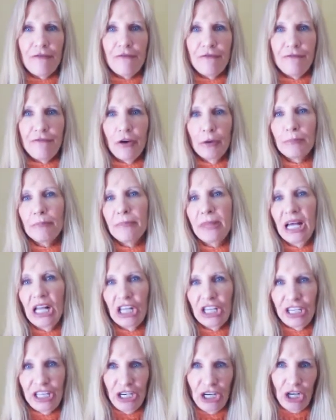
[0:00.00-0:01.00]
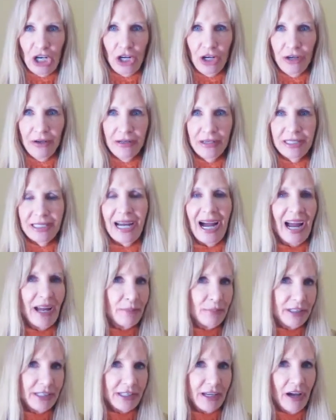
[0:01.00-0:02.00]
familiar
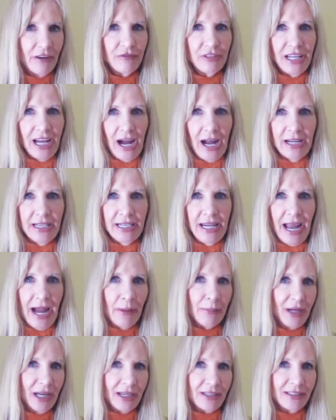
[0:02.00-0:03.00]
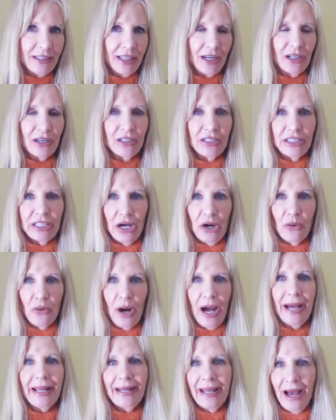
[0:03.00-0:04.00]
types of dynamics that are so
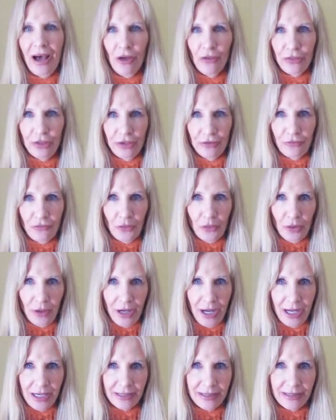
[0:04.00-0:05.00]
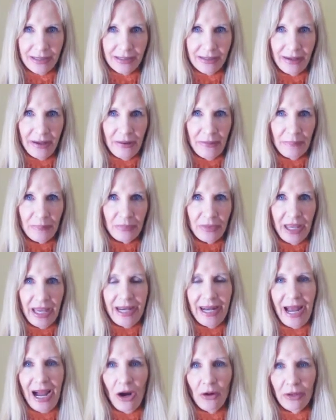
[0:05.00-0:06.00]
unhealthy for us.
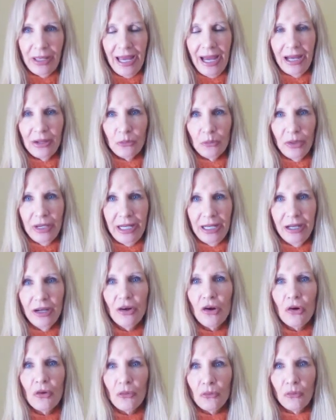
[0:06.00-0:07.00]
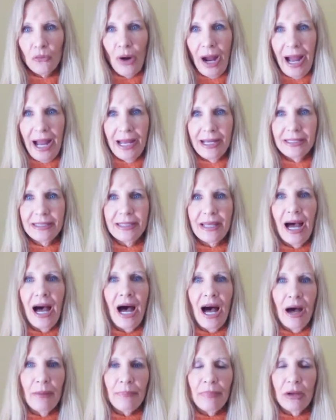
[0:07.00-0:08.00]
And how can we rise
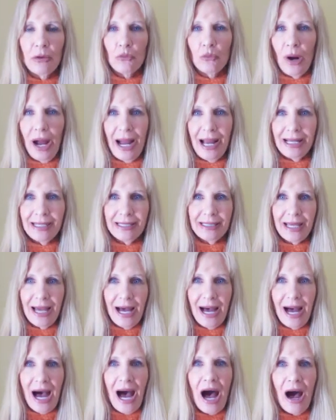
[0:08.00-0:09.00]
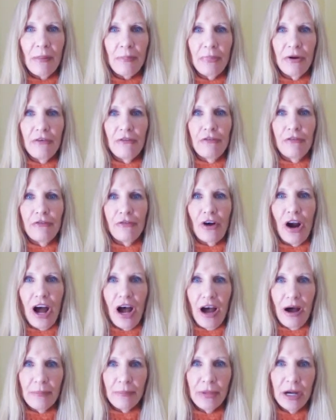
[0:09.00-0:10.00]
up
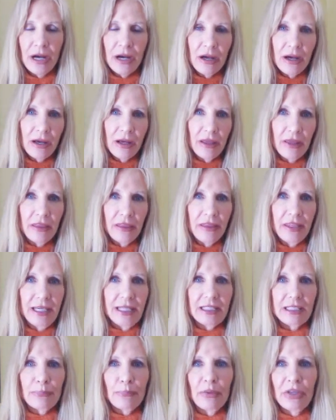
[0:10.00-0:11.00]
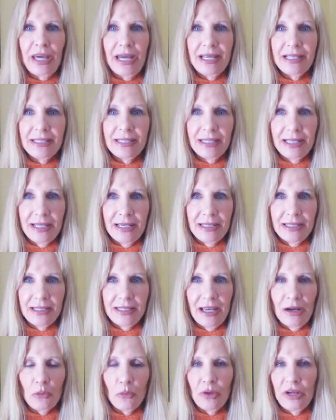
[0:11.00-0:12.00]
from these places
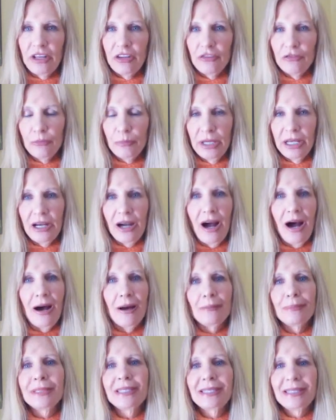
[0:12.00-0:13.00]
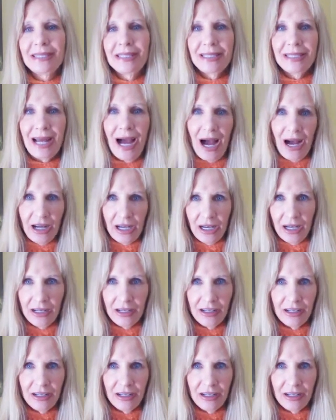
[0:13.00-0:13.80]
that we've become stuck?